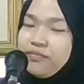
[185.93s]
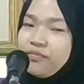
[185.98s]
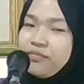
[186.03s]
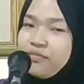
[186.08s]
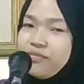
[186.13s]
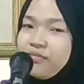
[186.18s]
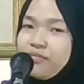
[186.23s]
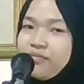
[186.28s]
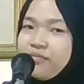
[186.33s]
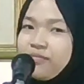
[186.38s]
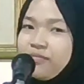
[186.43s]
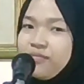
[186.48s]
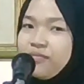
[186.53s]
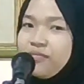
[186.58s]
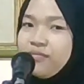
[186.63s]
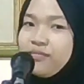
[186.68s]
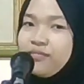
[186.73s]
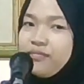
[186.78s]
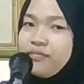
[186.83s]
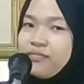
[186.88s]

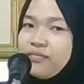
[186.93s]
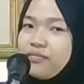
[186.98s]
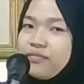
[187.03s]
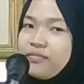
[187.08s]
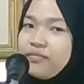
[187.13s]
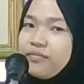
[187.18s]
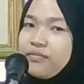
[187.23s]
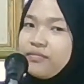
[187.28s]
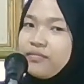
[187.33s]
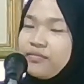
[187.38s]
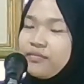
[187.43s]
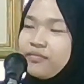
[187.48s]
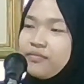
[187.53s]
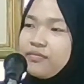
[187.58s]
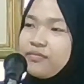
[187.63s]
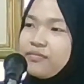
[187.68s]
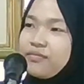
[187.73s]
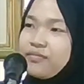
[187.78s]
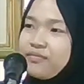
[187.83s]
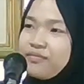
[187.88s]

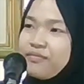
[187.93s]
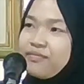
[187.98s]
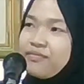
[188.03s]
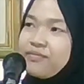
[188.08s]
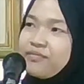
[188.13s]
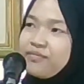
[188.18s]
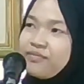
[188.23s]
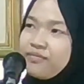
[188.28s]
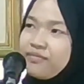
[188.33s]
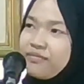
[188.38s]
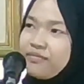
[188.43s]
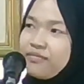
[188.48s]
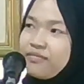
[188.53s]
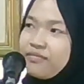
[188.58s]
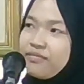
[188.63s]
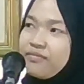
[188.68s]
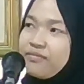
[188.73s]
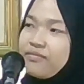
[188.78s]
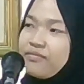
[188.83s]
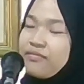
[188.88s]

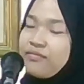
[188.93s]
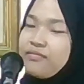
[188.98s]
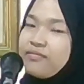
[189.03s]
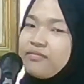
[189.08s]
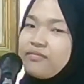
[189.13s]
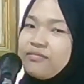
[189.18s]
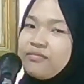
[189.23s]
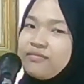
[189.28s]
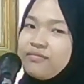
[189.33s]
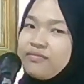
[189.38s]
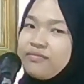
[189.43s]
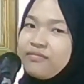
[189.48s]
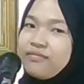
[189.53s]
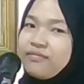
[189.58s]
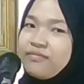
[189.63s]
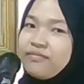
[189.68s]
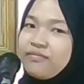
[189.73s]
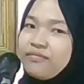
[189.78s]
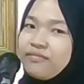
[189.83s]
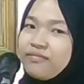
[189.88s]

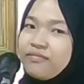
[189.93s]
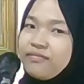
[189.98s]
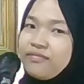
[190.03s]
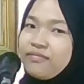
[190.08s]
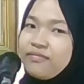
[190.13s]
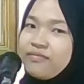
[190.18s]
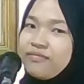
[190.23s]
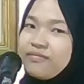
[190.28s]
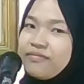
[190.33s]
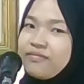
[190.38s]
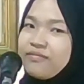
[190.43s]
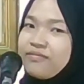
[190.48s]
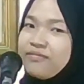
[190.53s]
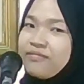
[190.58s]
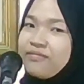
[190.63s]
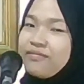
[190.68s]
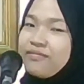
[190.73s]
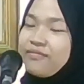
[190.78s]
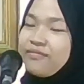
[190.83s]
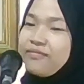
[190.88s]

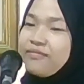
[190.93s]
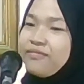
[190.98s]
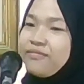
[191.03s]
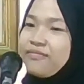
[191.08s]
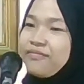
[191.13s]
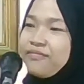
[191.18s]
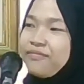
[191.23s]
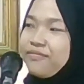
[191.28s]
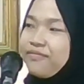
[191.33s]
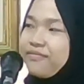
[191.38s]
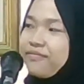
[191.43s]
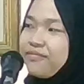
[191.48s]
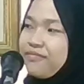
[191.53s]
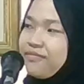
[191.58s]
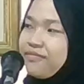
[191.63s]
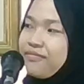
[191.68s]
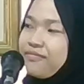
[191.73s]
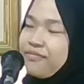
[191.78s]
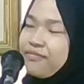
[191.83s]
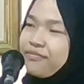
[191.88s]

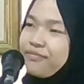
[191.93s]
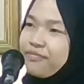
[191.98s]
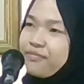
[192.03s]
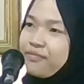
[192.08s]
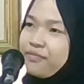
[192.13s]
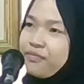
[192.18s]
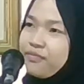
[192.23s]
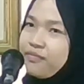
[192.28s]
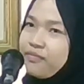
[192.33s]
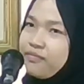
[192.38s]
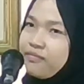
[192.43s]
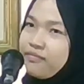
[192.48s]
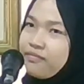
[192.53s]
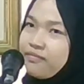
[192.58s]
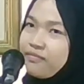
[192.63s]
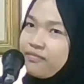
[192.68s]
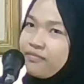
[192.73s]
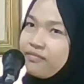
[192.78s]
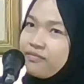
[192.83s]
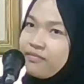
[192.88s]

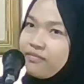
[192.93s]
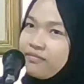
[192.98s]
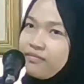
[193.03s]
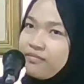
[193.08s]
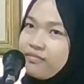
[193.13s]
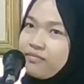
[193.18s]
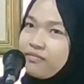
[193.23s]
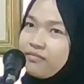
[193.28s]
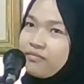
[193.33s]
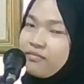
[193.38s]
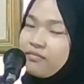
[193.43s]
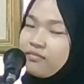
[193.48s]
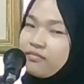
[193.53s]
(not speaking)